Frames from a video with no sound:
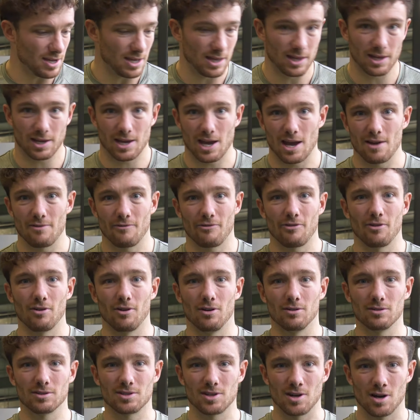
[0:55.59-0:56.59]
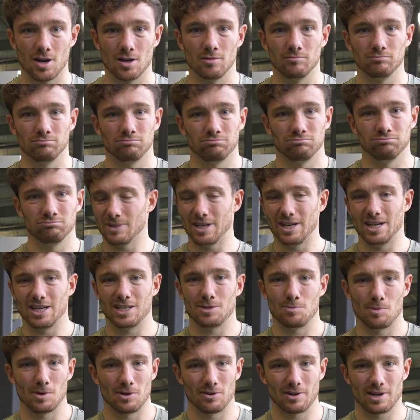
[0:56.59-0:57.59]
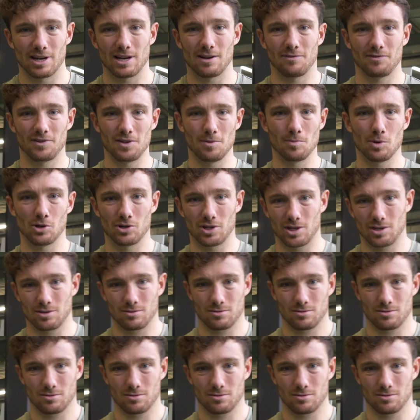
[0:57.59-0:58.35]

in the game for a long time, you need to be looking after your body.